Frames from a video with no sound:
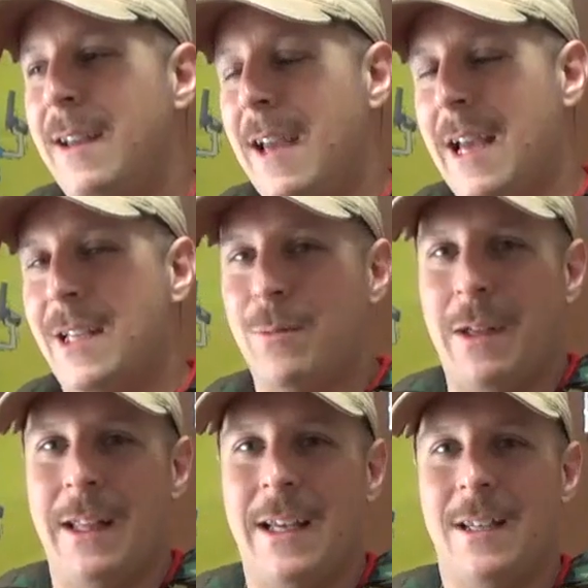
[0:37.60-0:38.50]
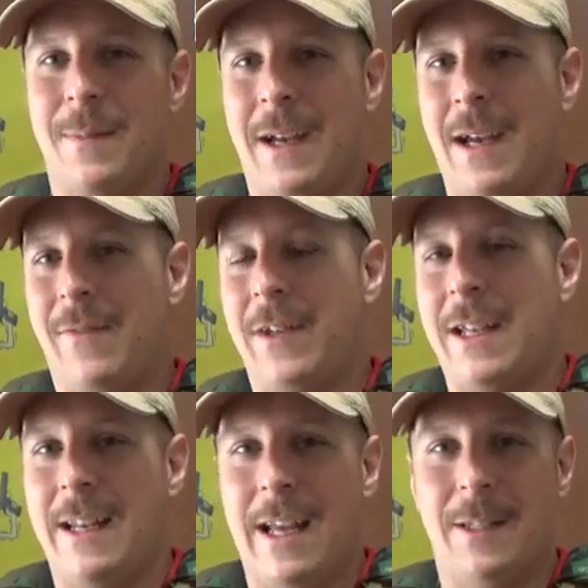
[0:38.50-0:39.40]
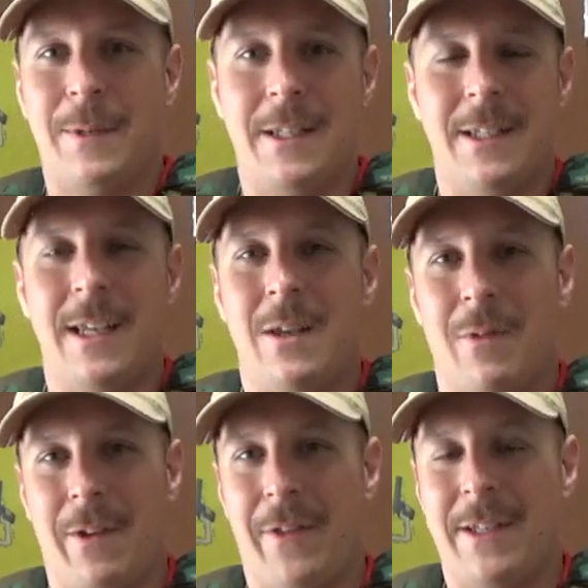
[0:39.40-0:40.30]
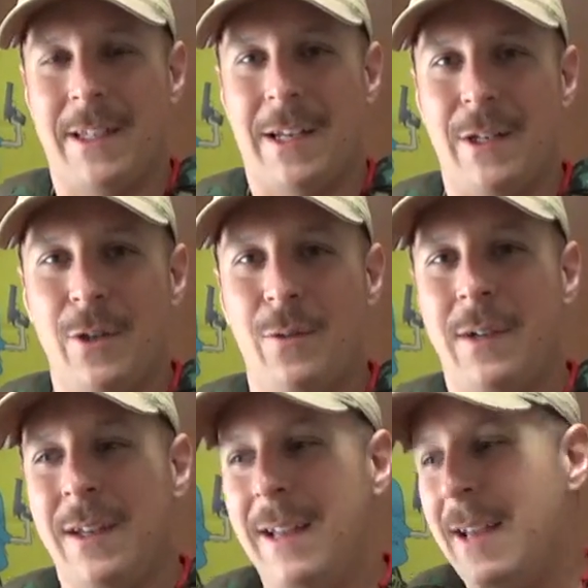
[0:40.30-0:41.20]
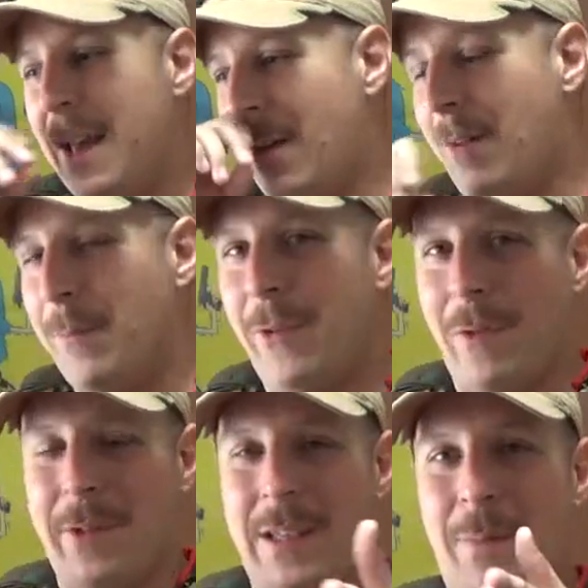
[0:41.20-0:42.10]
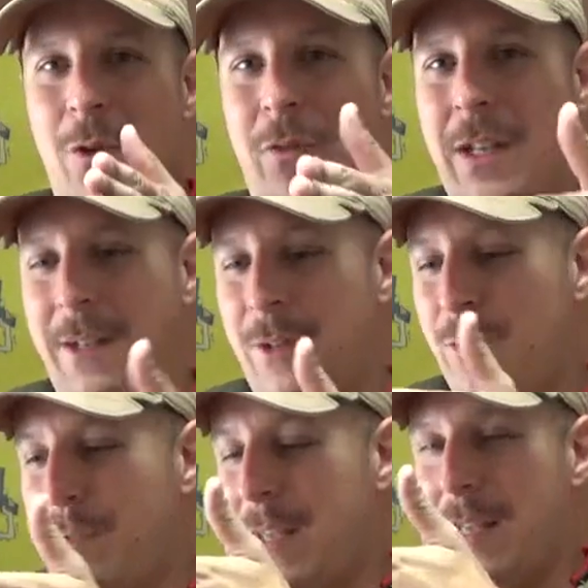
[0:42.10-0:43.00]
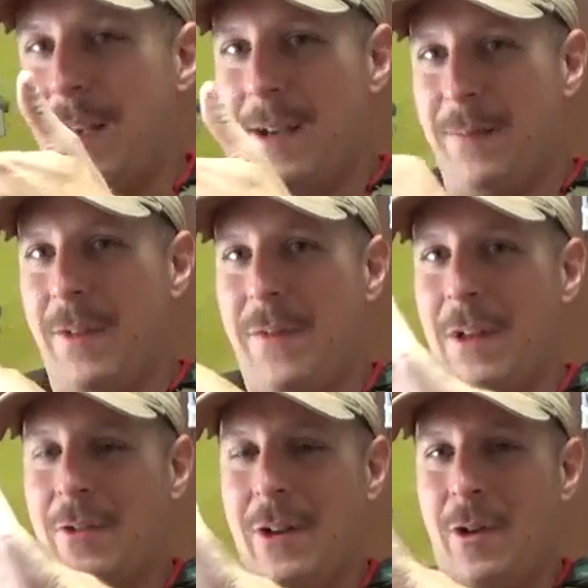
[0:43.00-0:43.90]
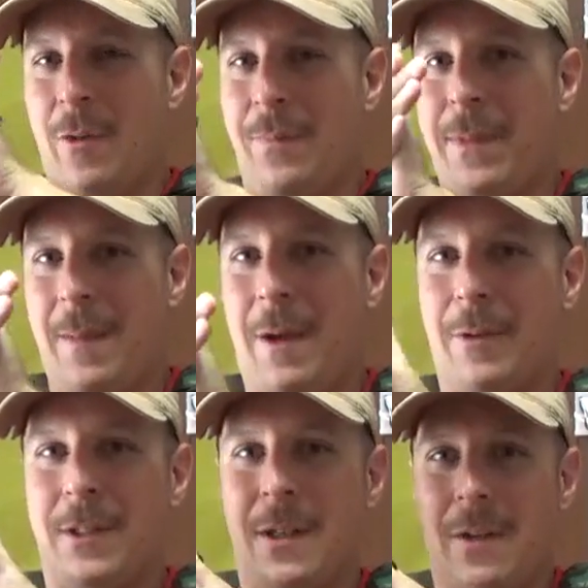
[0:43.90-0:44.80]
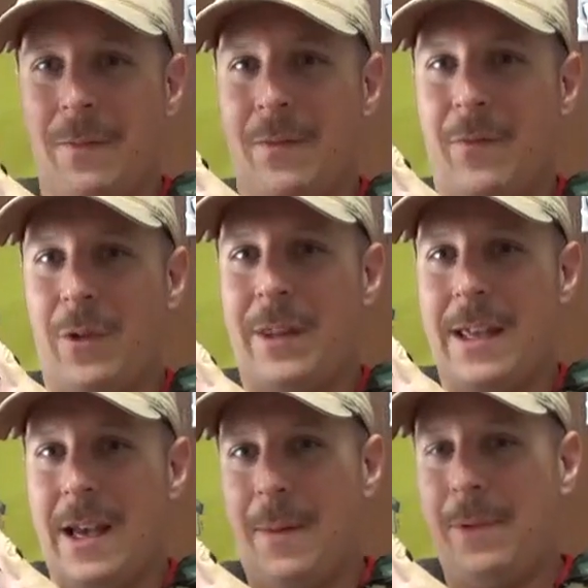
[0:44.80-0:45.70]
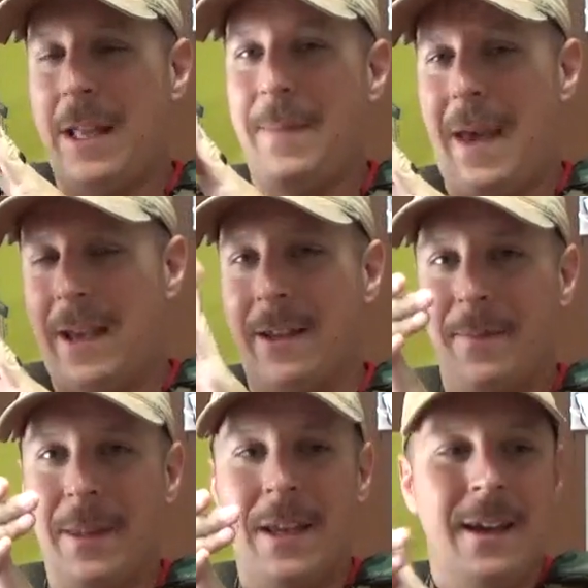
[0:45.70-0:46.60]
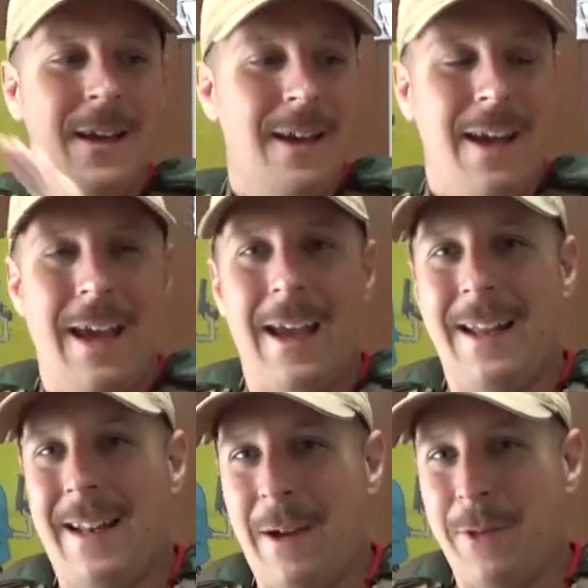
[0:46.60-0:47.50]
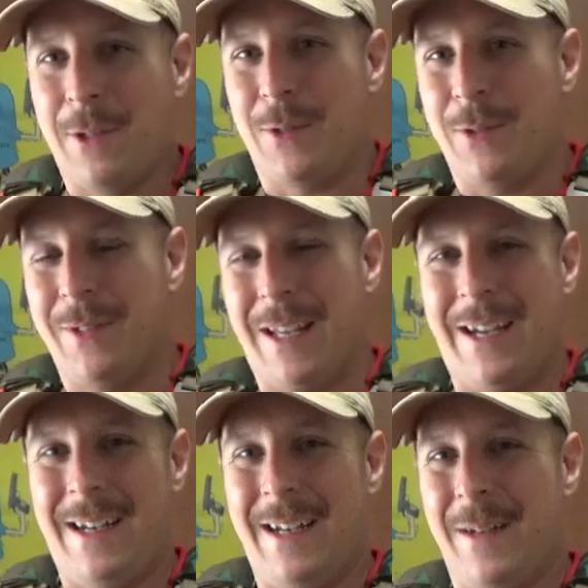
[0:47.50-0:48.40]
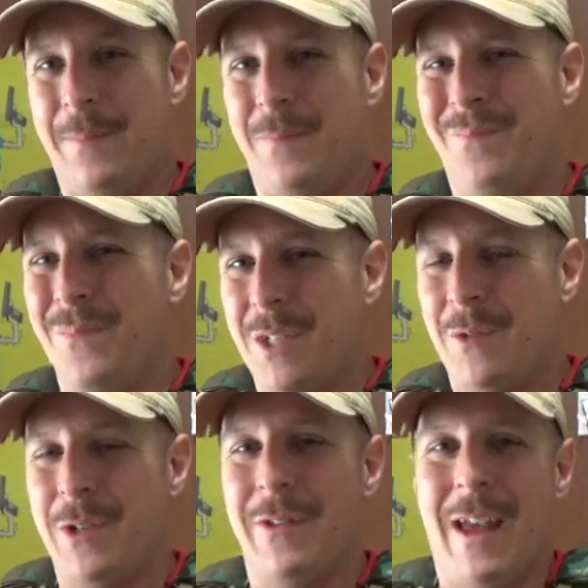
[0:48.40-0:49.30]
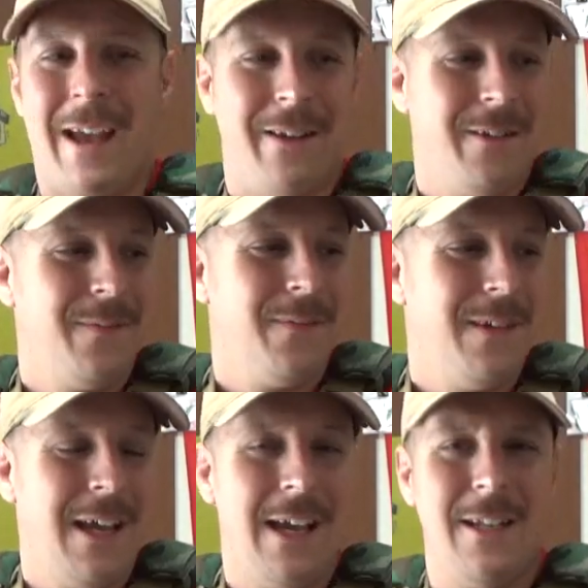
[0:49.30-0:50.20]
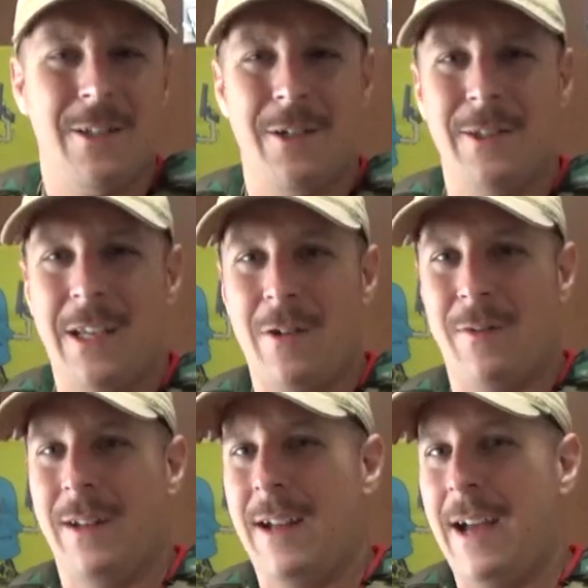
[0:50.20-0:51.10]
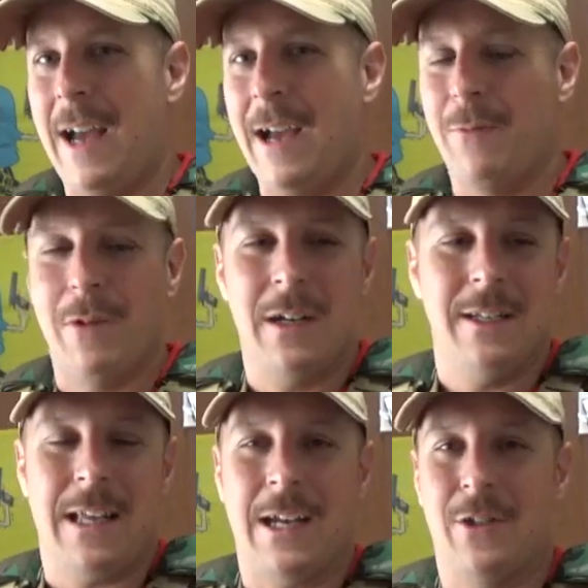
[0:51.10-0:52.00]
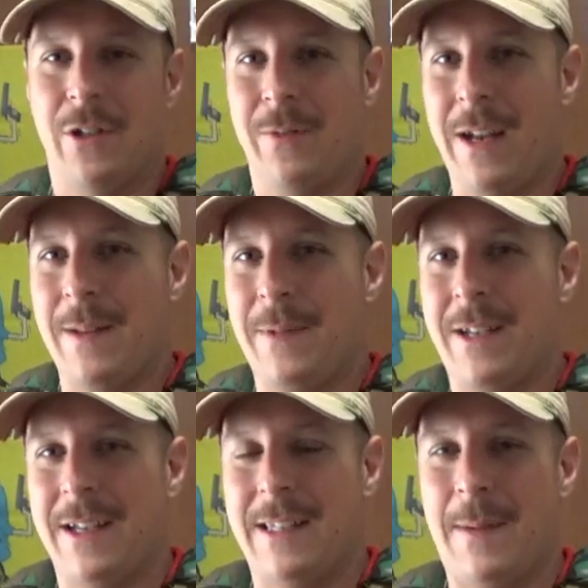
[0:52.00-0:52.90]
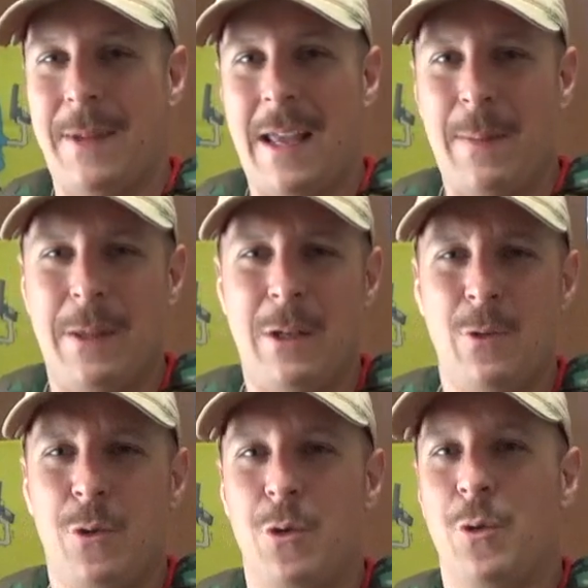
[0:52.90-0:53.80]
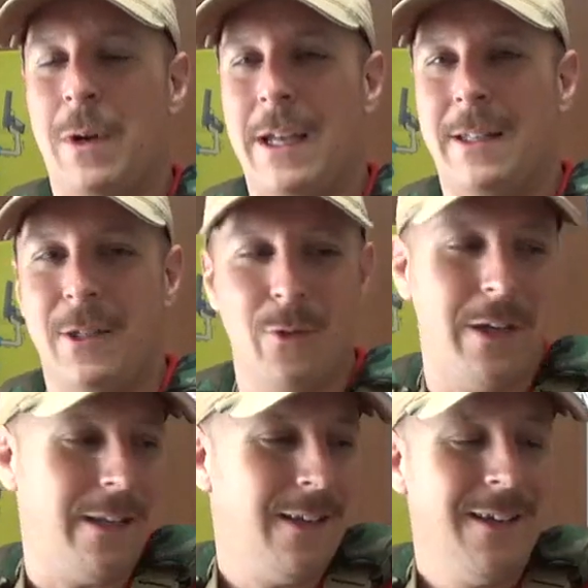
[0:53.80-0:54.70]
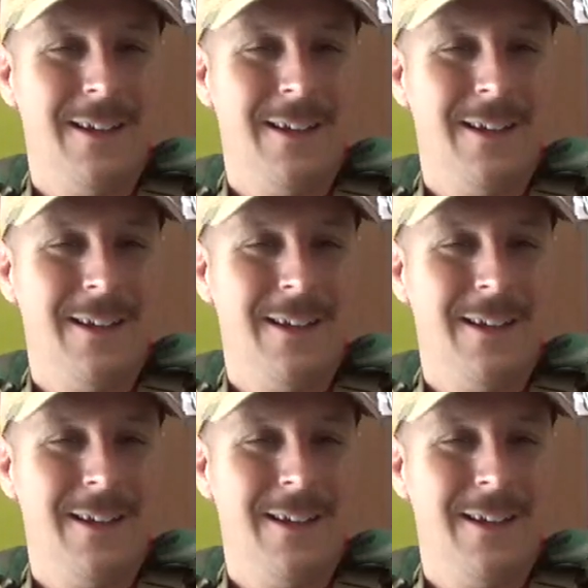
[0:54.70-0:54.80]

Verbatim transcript: as well as my freaking SPC, one of the things I do at one point was I moved it to the Velcro that mounts for the plate bag. And I was told, don't do that. And it turns out I was actually right, because that became the new cool way to do it.